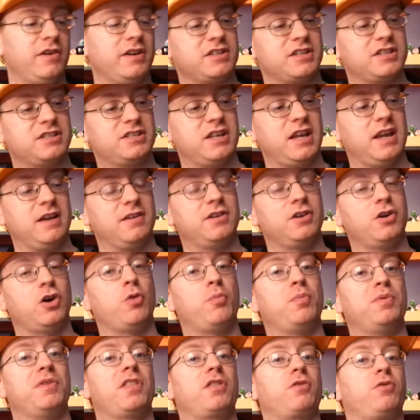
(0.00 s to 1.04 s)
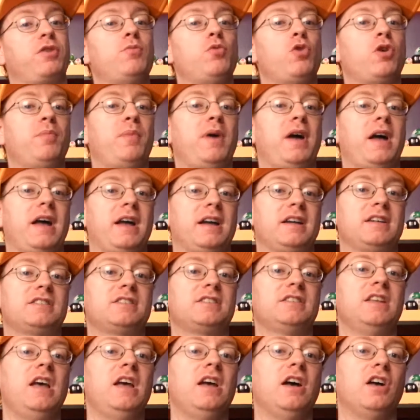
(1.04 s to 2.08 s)
as I say, I'm going to open three more
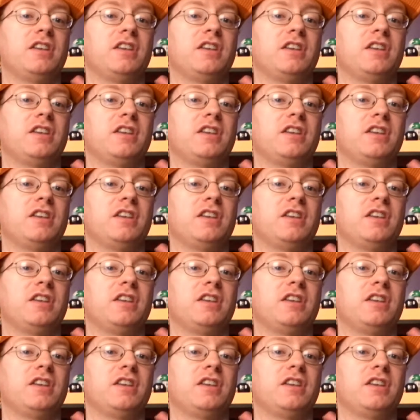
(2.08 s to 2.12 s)
packs.